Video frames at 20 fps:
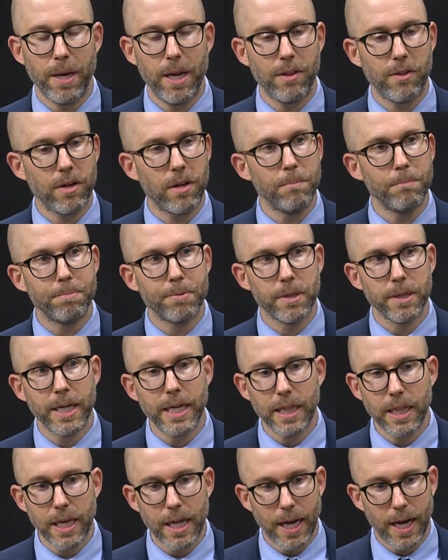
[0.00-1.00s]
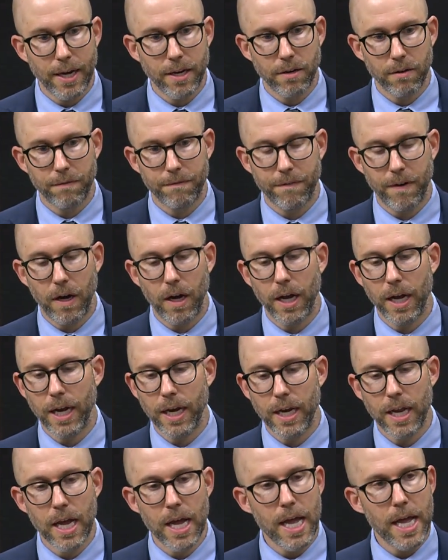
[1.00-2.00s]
It's completely undefined.